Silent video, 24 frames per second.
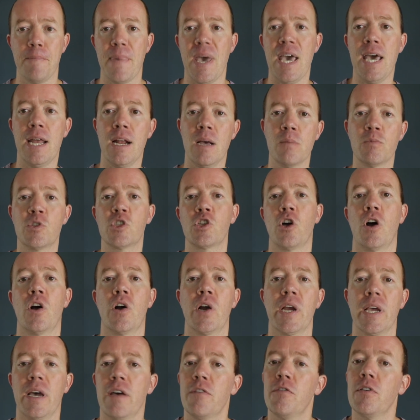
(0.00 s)
And I'm
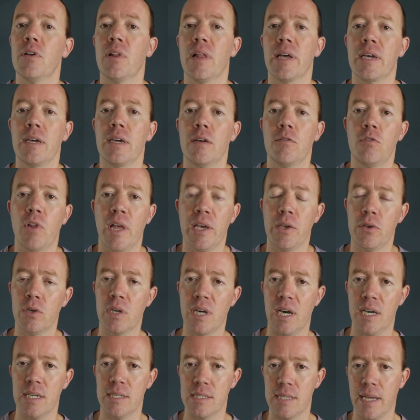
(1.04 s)
sorry, I feel like I've let you
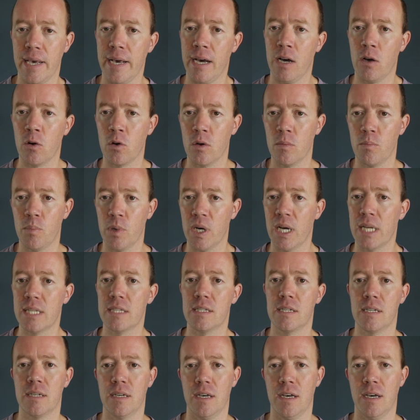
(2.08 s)
guys down, but
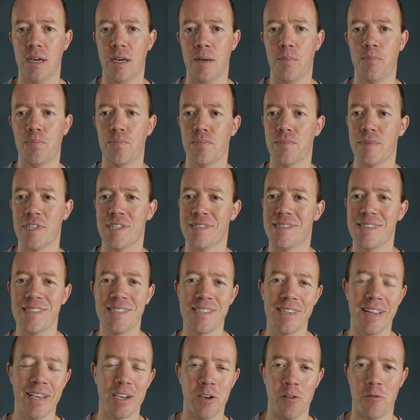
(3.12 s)
since this
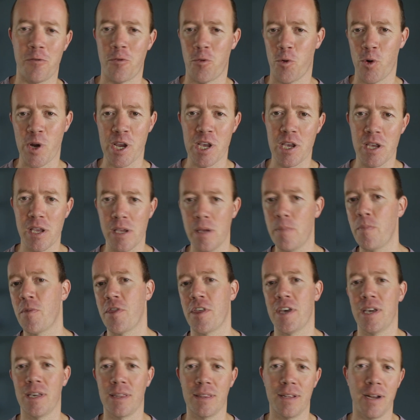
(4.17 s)
is like a free
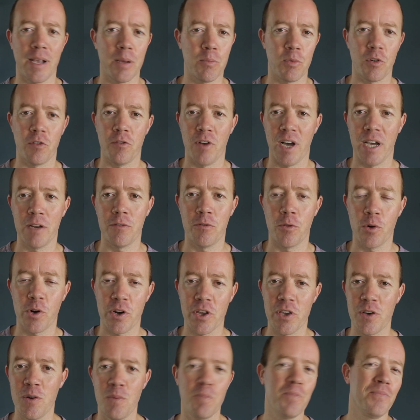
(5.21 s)
thing that I provide for
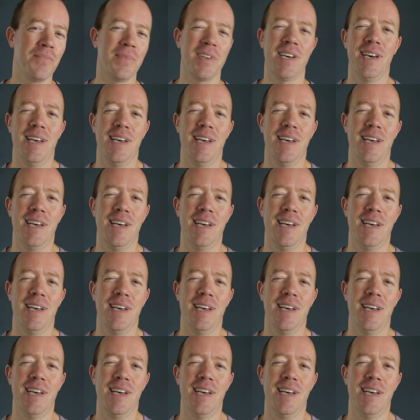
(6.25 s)
you,